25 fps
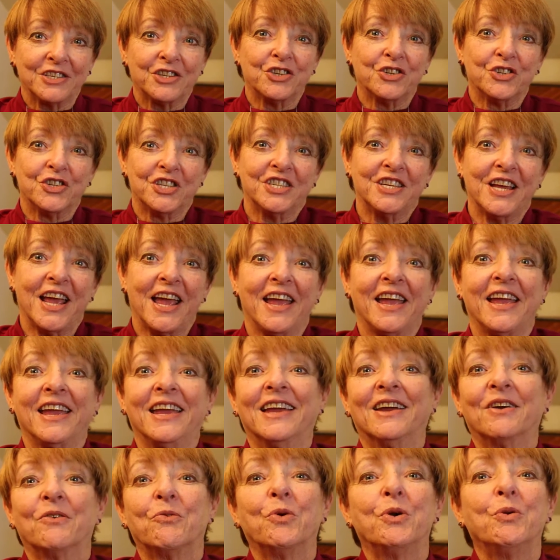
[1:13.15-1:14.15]
to
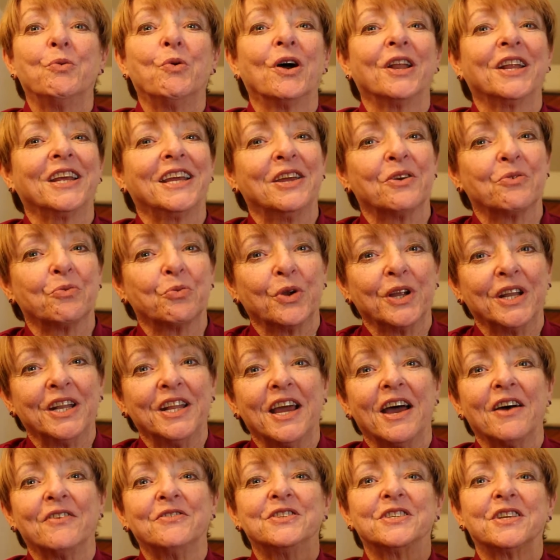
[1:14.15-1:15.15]
say we want to get
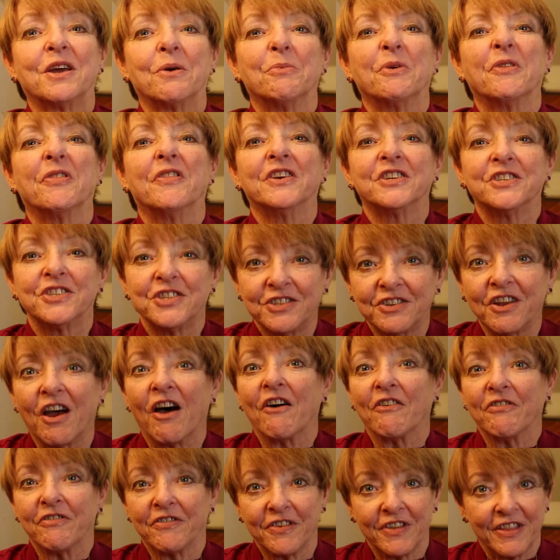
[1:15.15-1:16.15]
rid of some of the
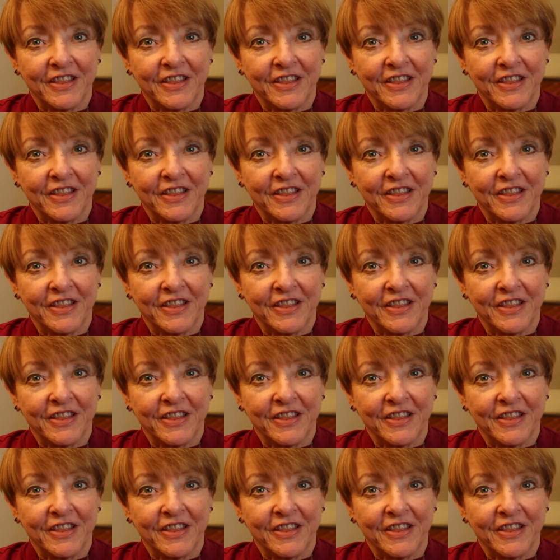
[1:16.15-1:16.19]
stuff